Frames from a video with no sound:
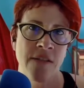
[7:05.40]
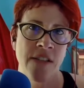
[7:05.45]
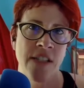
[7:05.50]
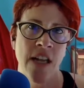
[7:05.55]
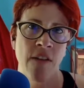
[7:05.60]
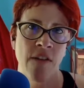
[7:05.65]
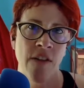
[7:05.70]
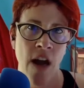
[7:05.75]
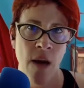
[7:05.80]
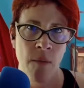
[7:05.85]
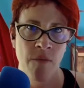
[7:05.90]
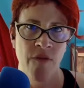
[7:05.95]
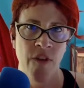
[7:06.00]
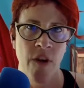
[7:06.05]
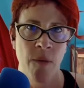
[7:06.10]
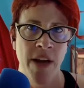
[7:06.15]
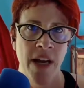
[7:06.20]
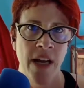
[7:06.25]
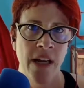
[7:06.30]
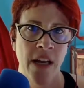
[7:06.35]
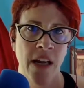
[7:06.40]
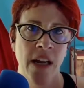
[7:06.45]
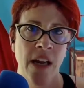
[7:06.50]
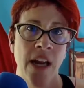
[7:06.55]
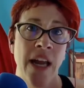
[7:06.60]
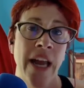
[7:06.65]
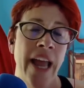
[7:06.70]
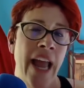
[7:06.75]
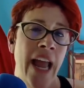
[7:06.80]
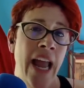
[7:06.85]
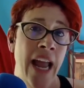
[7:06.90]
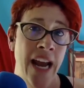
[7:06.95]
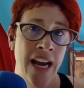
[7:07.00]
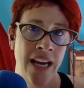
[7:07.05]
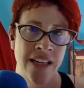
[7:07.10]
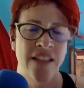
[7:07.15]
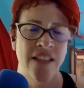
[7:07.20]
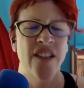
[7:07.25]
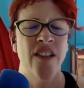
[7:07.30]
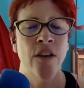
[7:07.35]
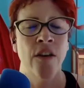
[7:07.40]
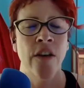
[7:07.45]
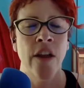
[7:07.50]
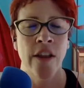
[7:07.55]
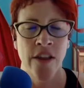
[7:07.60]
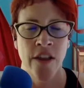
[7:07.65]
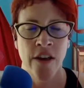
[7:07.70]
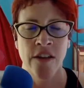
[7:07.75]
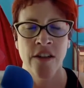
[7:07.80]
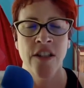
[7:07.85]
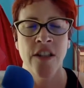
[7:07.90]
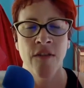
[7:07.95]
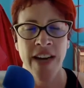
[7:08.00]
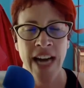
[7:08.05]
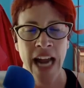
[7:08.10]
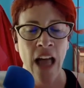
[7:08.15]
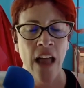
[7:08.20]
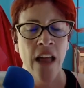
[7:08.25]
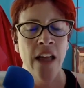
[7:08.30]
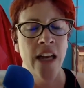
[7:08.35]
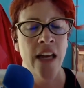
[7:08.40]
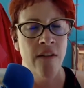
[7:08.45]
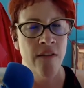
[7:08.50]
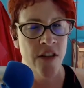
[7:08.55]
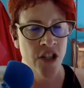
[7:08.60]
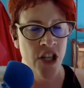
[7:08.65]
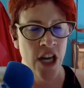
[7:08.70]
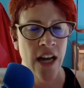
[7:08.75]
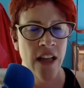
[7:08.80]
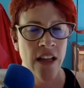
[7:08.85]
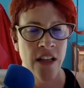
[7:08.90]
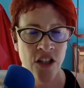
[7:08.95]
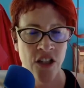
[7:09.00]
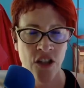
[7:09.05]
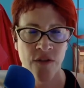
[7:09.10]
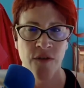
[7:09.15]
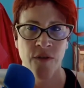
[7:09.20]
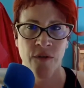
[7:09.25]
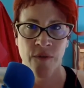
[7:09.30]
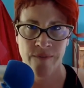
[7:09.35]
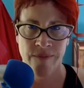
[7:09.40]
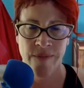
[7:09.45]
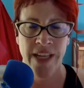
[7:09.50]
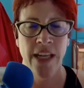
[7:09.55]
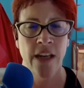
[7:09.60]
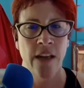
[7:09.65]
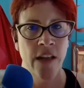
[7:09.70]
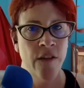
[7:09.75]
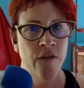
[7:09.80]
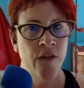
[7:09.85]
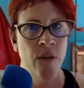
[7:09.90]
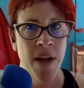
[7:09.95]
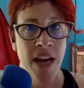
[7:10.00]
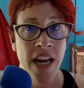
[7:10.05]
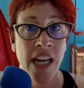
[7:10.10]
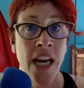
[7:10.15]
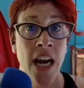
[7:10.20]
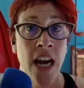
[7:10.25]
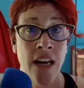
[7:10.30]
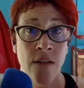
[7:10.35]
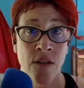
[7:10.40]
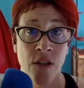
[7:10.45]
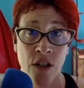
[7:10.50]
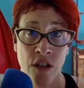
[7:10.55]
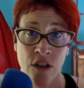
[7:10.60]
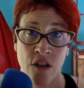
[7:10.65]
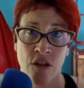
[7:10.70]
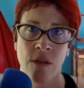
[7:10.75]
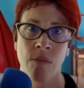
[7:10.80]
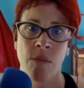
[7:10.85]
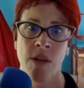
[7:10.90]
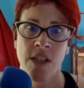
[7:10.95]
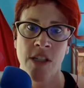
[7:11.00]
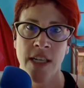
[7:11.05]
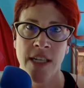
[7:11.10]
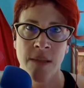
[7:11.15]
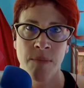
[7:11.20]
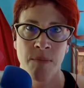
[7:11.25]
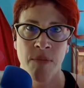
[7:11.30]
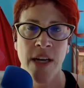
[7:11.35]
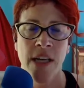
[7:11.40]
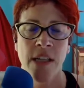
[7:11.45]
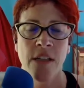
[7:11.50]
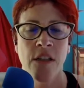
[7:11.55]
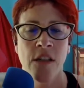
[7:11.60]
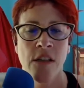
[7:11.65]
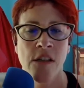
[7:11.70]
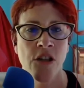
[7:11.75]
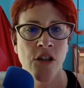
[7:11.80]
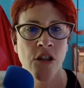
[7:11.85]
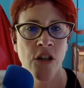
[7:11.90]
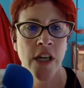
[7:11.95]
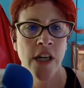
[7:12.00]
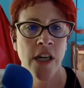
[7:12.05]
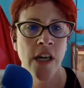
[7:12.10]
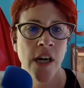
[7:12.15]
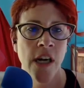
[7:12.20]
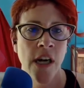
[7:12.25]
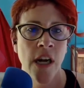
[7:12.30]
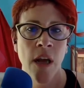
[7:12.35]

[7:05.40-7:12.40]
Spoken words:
stuff come from it, and there's the reality of the challenge of healing from any kind of surgery, much less brain surgery,